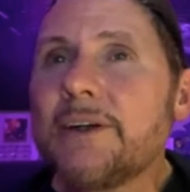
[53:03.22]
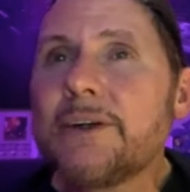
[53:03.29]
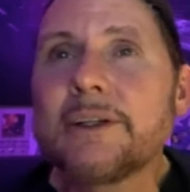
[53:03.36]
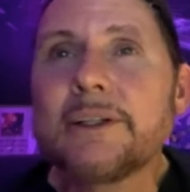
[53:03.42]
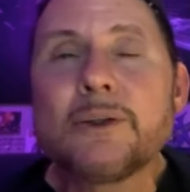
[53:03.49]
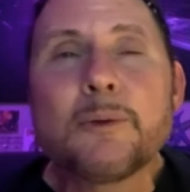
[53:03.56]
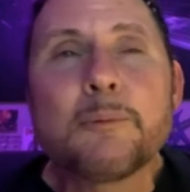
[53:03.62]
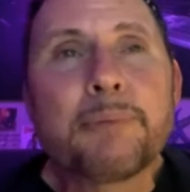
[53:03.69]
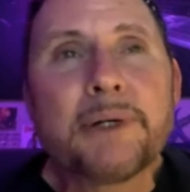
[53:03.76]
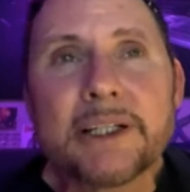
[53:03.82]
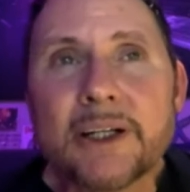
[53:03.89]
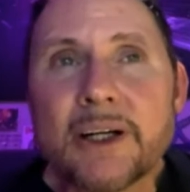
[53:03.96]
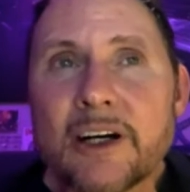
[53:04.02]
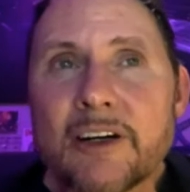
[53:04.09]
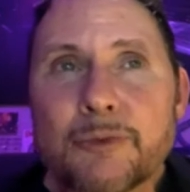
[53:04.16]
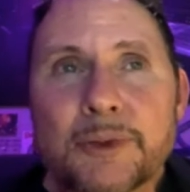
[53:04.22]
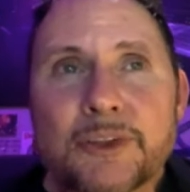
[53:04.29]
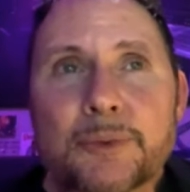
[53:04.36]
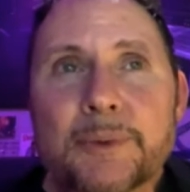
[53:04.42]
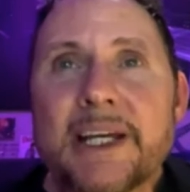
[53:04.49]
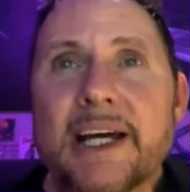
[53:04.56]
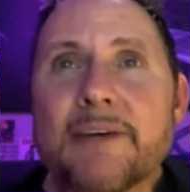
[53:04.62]
her little butt off,
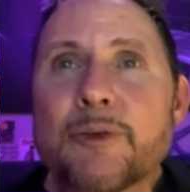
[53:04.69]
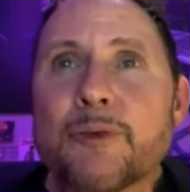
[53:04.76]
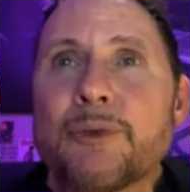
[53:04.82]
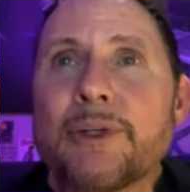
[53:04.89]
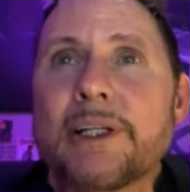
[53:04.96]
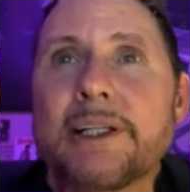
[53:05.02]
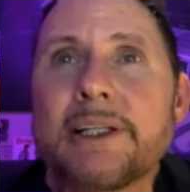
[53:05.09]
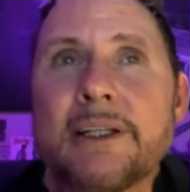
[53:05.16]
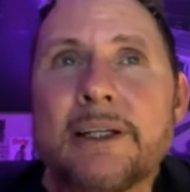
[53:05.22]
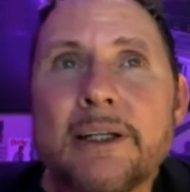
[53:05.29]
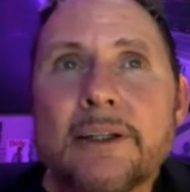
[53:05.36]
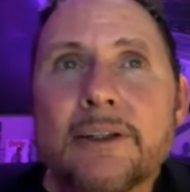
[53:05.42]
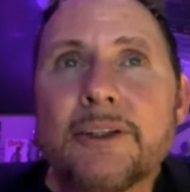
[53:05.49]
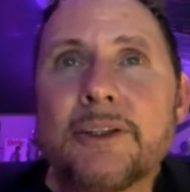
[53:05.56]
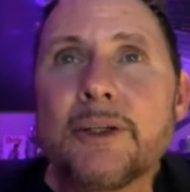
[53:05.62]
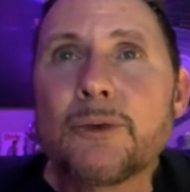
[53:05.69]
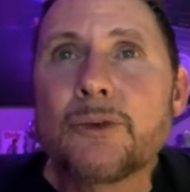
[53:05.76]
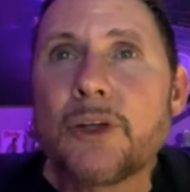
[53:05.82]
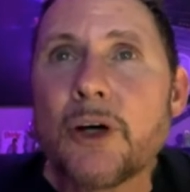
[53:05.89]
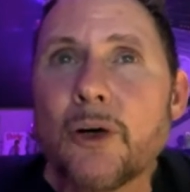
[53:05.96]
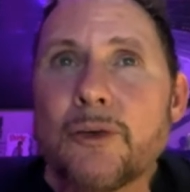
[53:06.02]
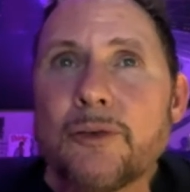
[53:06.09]
which we haven't really, you know,
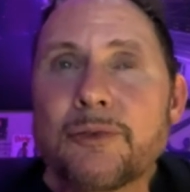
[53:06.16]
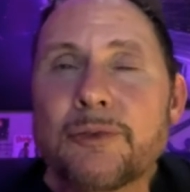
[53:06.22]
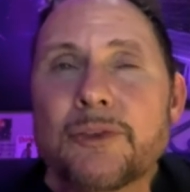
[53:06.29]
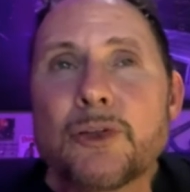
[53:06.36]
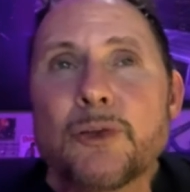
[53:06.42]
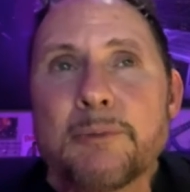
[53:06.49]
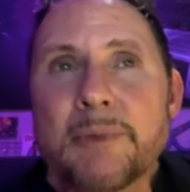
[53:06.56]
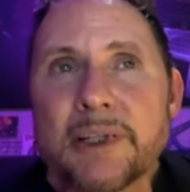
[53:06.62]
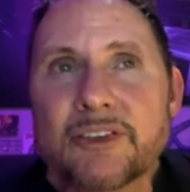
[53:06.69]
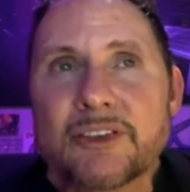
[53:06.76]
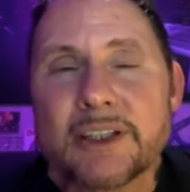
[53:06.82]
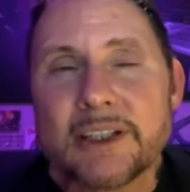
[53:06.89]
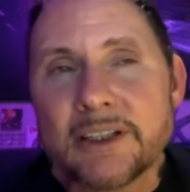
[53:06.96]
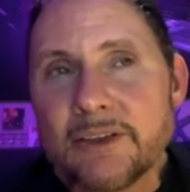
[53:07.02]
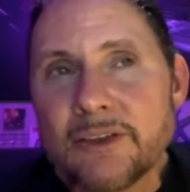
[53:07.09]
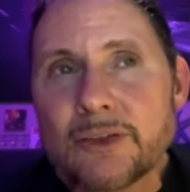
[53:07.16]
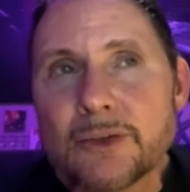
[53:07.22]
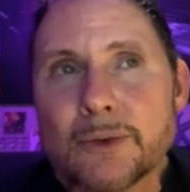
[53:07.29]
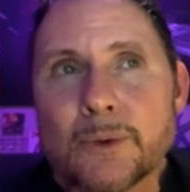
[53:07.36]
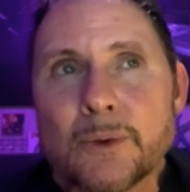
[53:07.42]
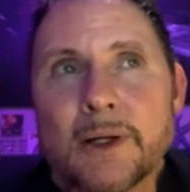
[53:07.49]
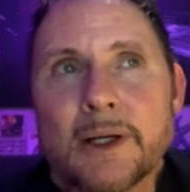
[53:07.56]
dove too much
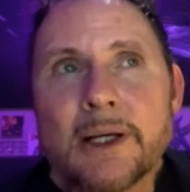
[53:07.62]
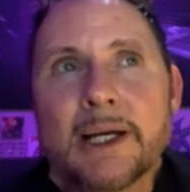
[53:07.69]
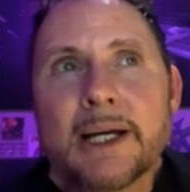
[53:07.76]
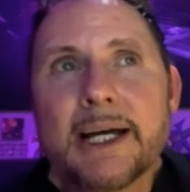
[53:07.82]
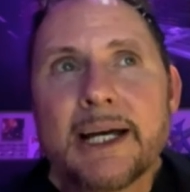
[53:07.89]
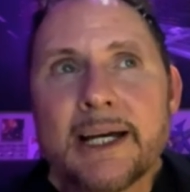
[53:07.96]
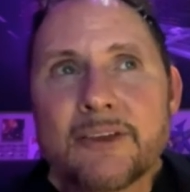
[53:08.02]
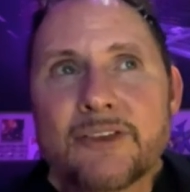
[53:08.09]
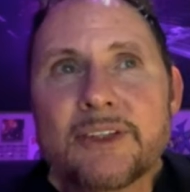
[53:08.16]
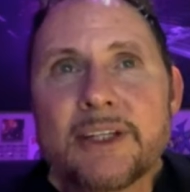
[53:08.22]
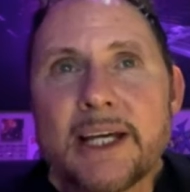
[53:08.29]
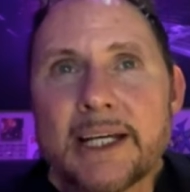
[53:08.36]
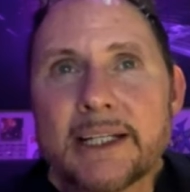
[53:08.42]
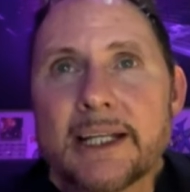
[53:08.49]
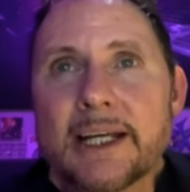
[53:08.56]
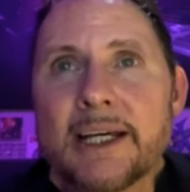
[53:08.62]
into as yet.